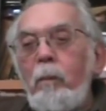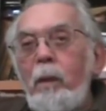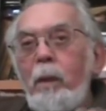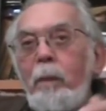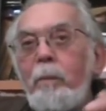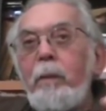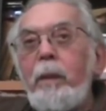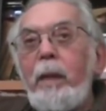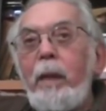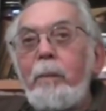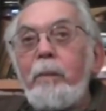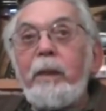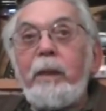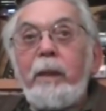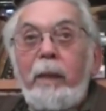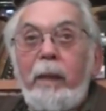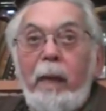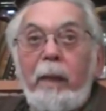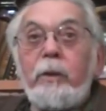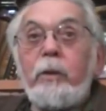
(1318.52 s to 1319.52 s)
been able
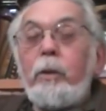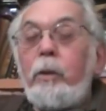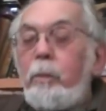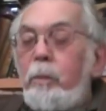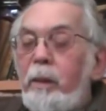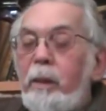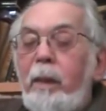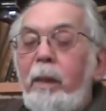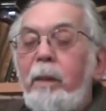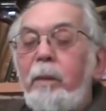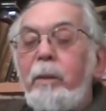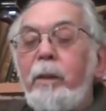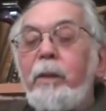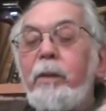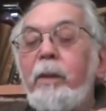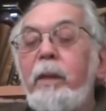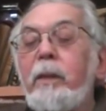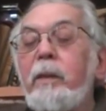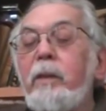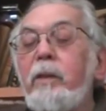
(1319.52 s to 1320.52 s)
to get to, but anyway,
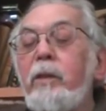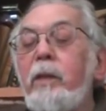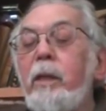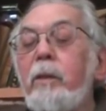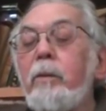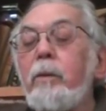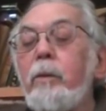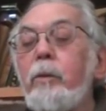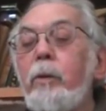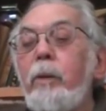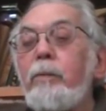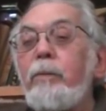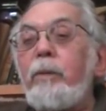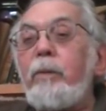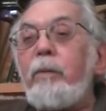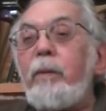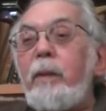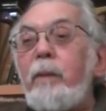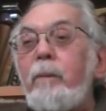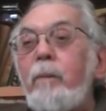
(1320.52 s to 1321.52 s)
you get the general drift
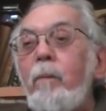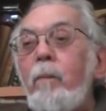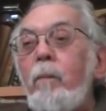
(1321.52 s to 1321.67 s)
of it.